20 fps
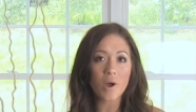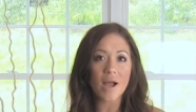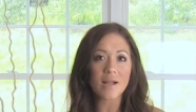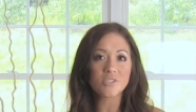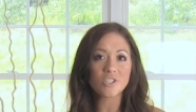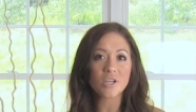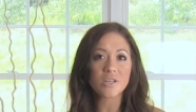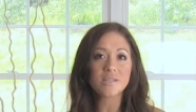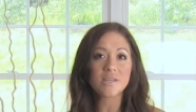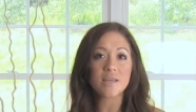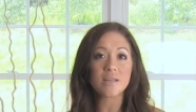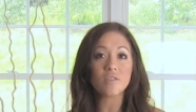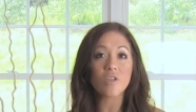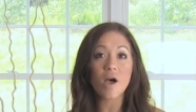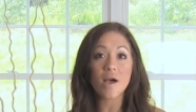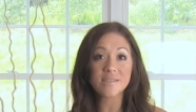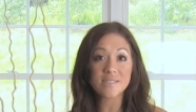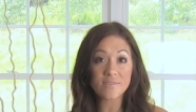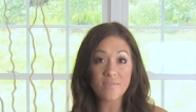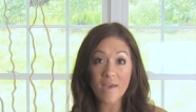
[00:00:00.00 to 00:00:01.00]
Project in
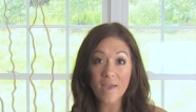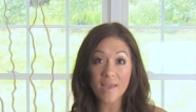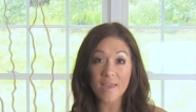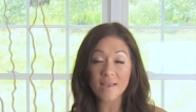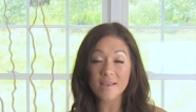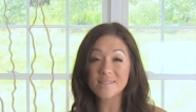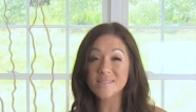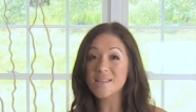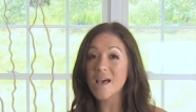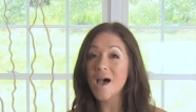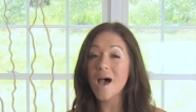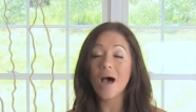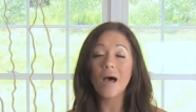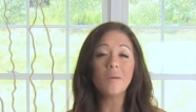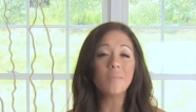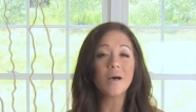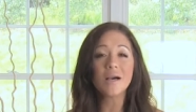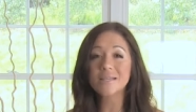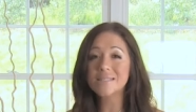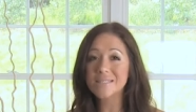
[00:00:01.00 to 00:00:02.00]
Las Vegas,
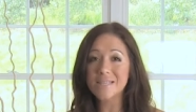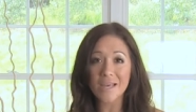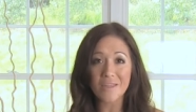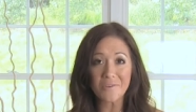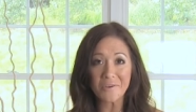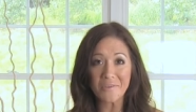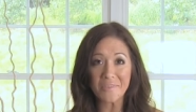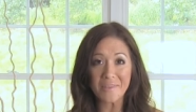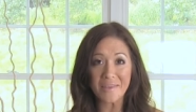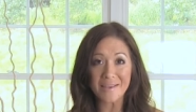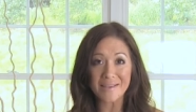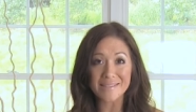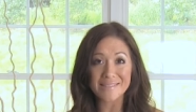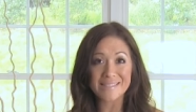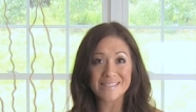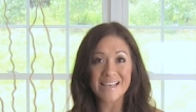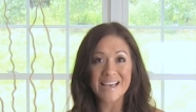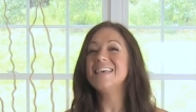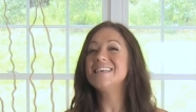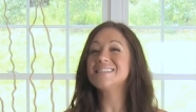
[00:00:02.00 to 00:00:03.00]
amongst other things.
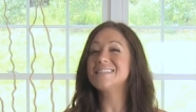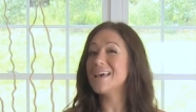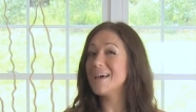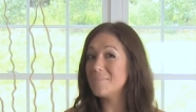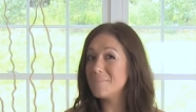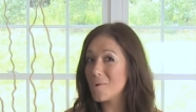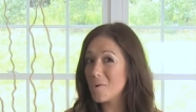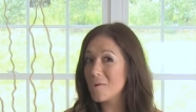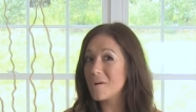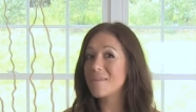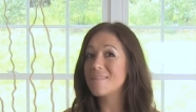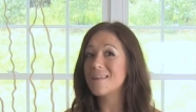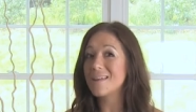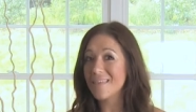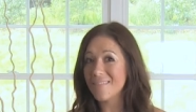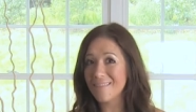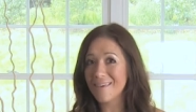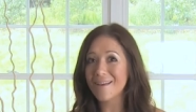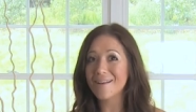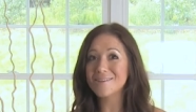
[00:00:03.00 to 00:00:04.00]
He's got more than
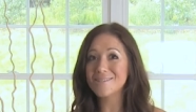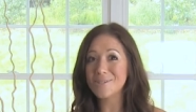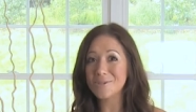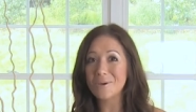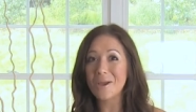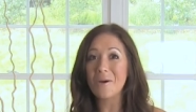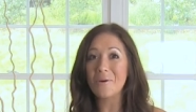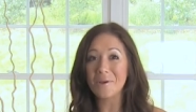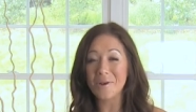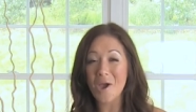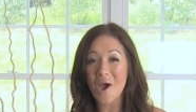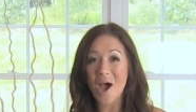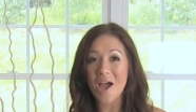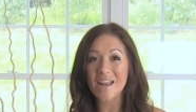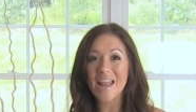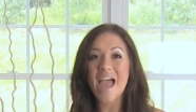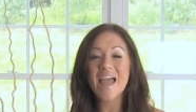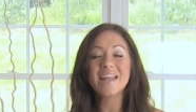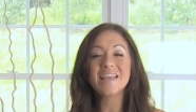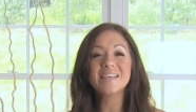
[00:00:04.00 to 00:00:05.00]
a thing or two going on,
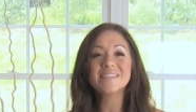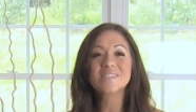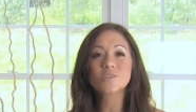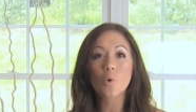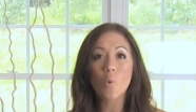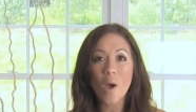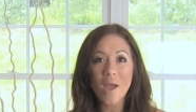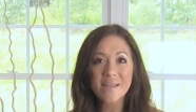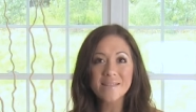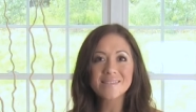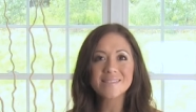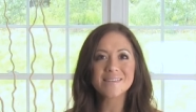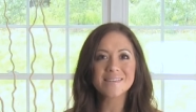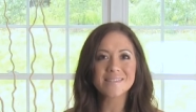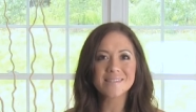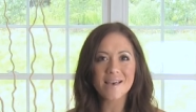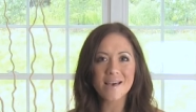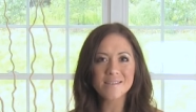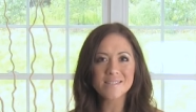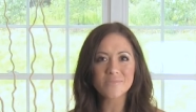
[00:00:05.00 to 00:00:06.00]
and he's quite
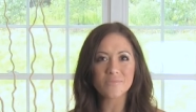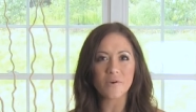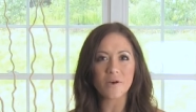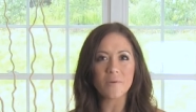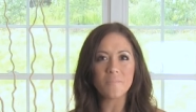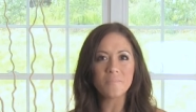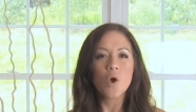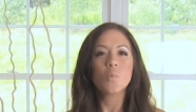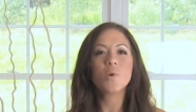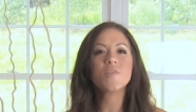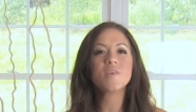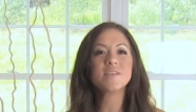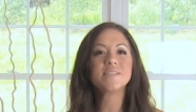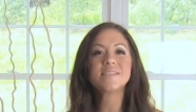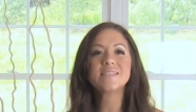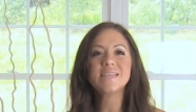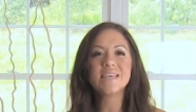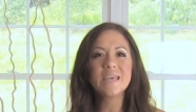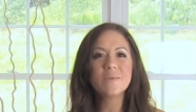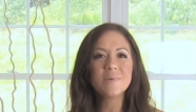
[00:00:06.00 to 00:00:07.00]
successful. With
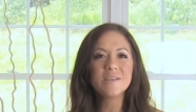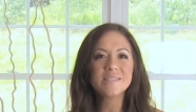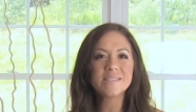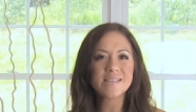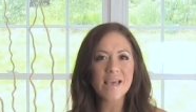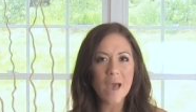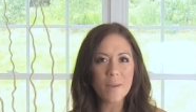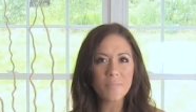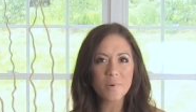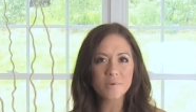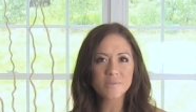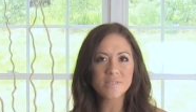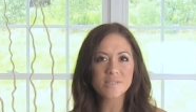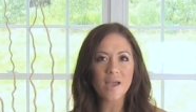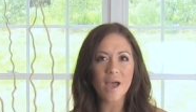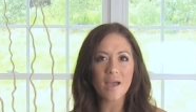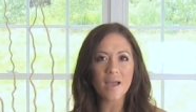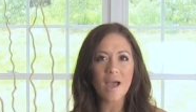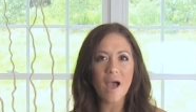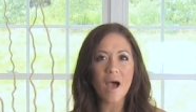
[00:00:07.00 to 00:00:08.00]
his team at
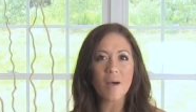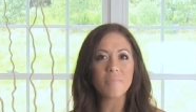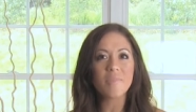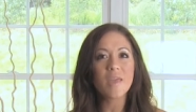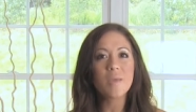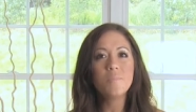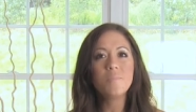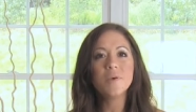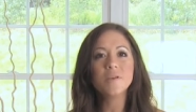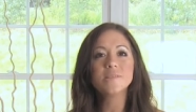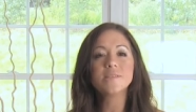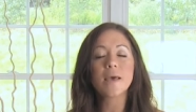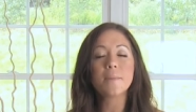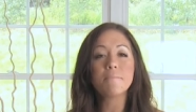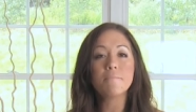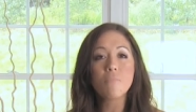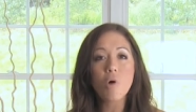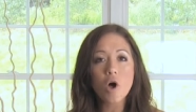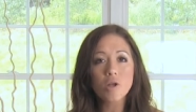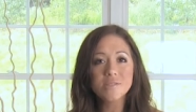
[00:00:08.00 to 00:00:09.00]
Zappos.com, they built a
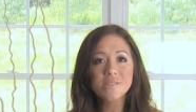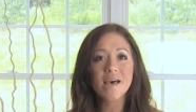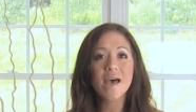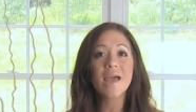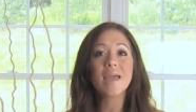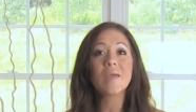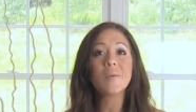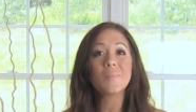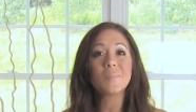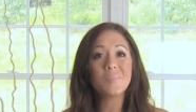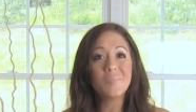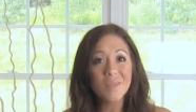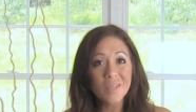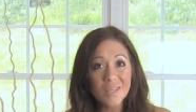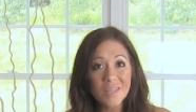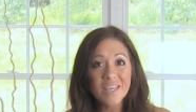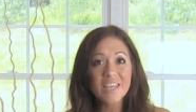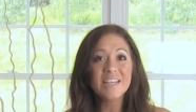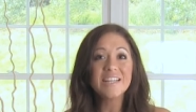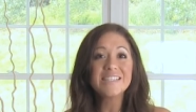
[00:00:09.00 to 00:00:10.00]

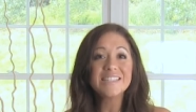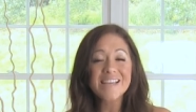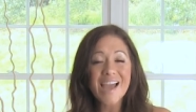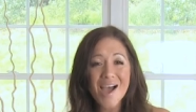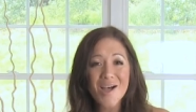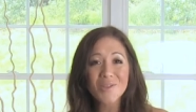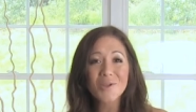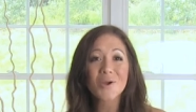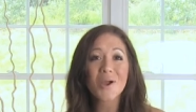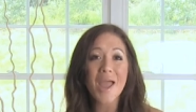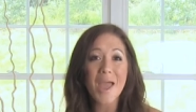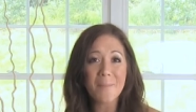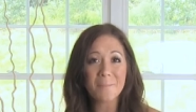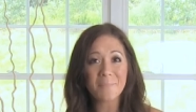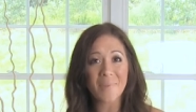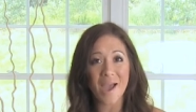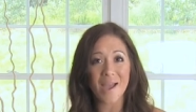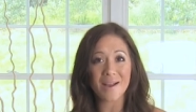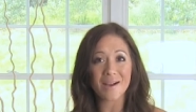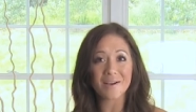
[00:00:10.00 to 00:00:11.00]
multi-billion dollar empire
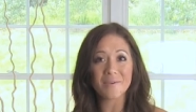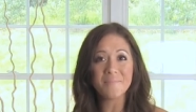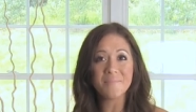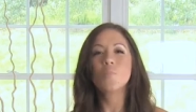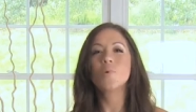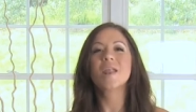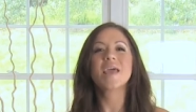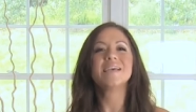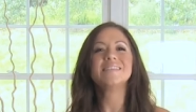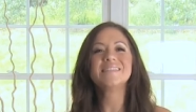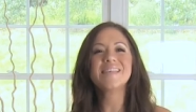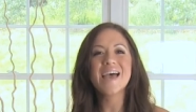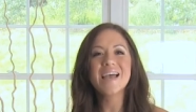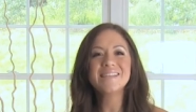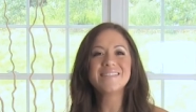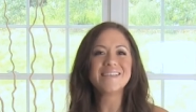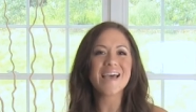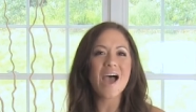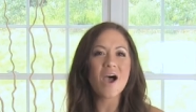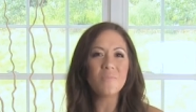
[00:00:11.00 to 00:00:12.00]
empire. When I
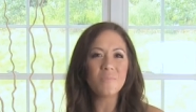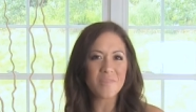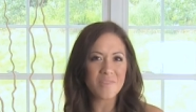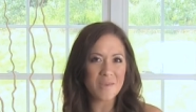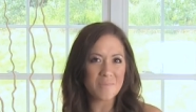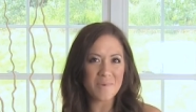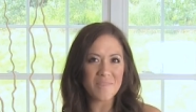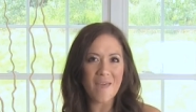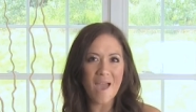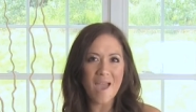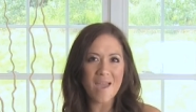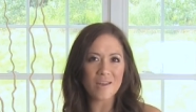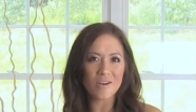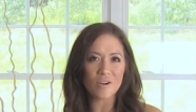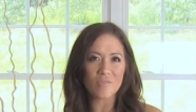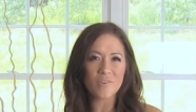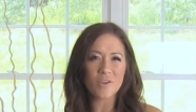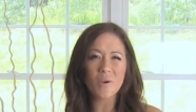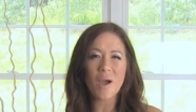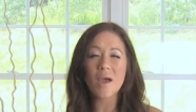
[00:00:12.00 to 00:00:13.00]
sat down with him in that
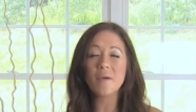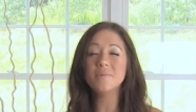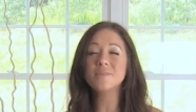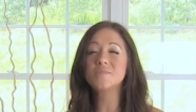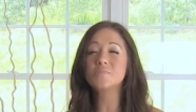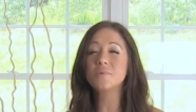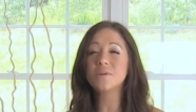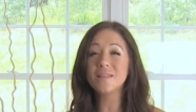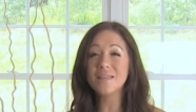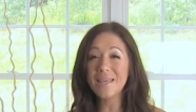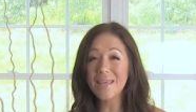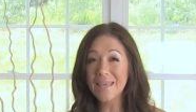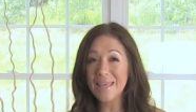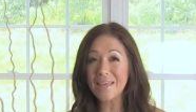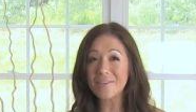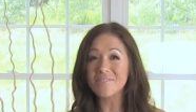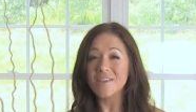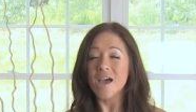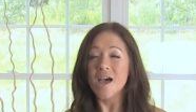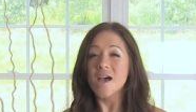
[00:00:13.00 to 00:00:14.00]
interview, I was
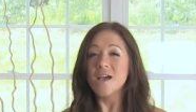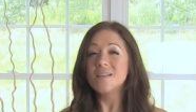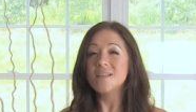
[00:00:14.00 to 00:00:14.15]
relieved,